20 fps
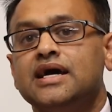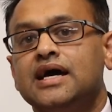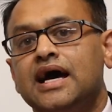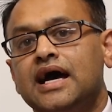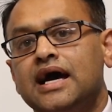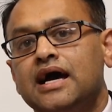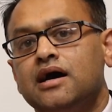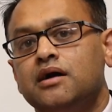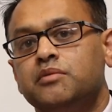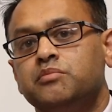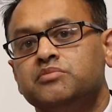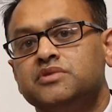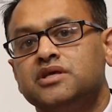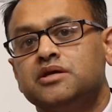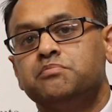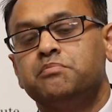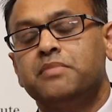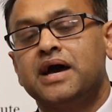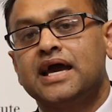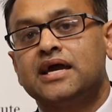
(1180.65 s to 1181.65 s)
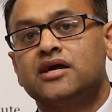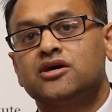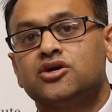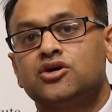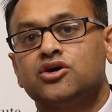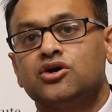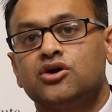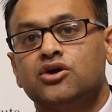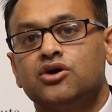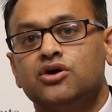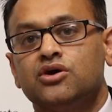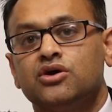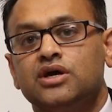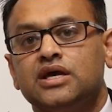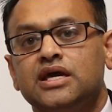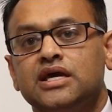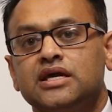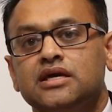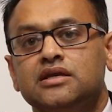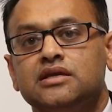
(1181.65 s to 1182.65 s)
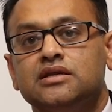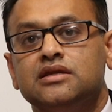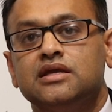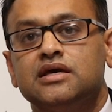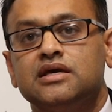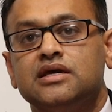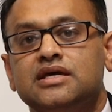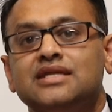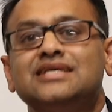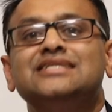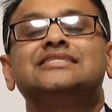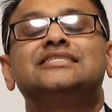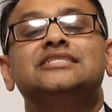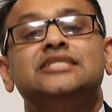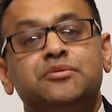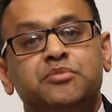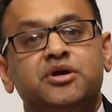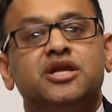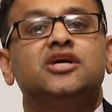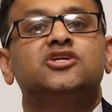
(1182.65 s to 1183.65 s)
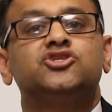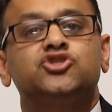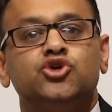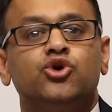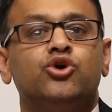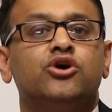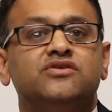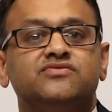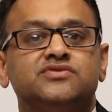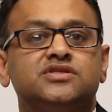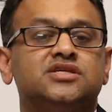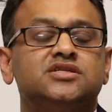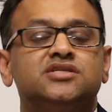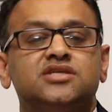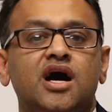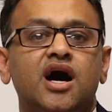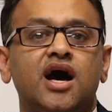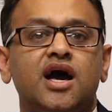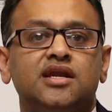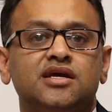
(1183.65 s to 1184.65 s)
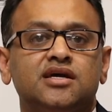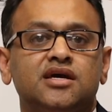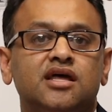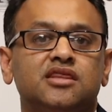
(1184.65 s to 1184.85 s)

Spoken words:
that may occur in a similar sort of society.